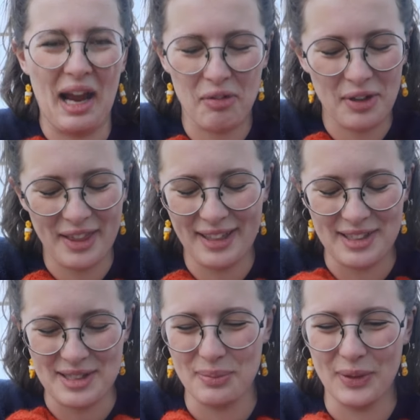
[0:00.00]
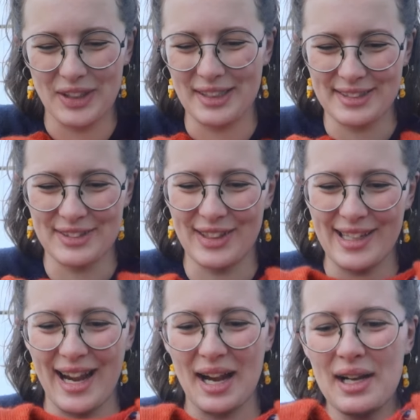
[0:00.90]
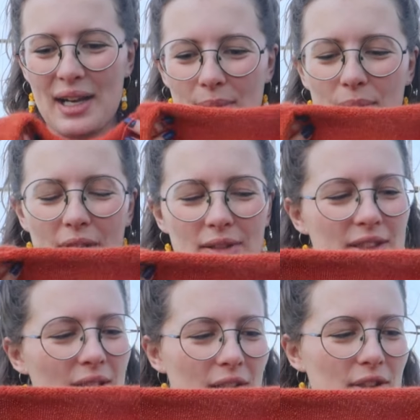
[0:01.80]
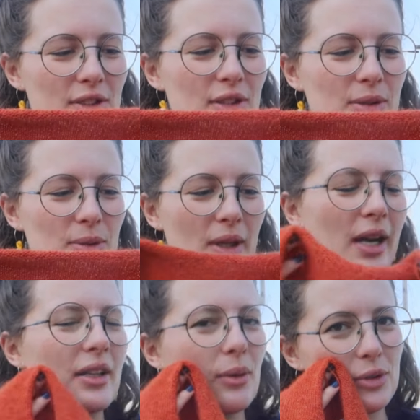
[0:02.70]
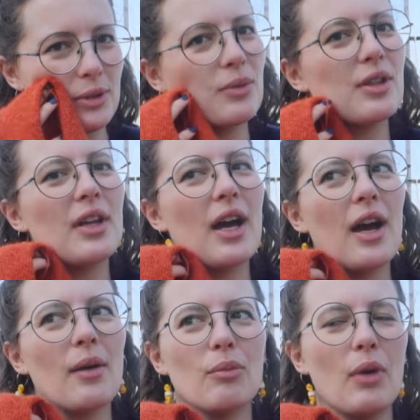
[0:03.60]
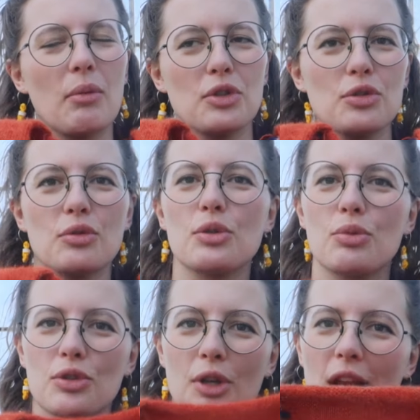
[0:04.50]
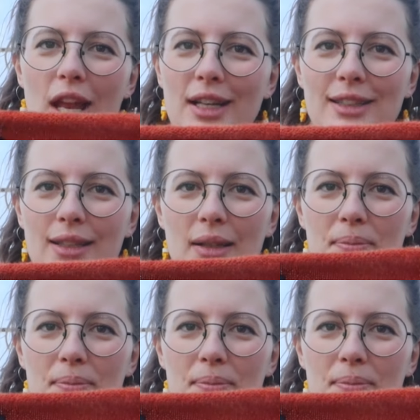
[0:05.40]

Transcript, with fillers: Everything is pretty, it's not that. But I just knew that there was something there I'm, i was sure she was gonna like.